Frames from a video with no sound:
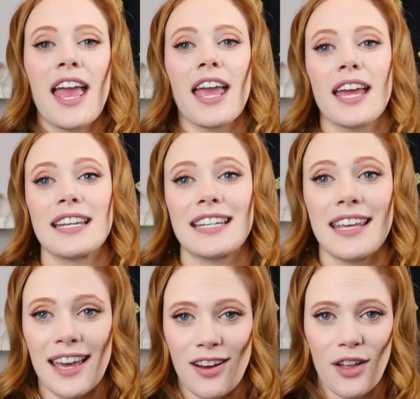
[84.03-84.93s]
and
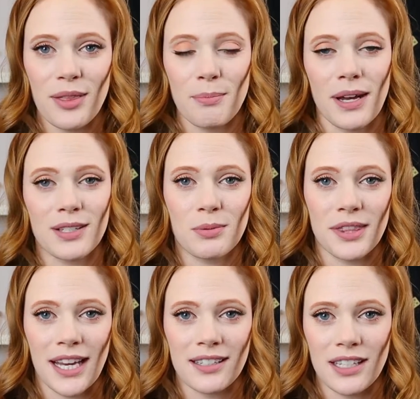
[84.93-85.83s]
get on the bus
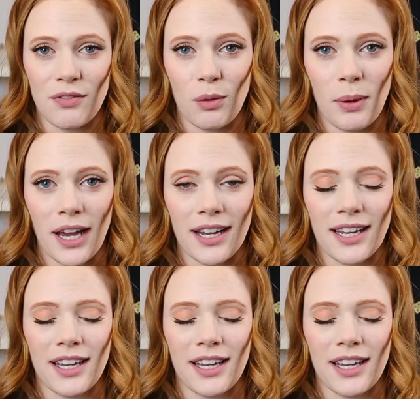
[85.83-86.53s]
with that duffel bag.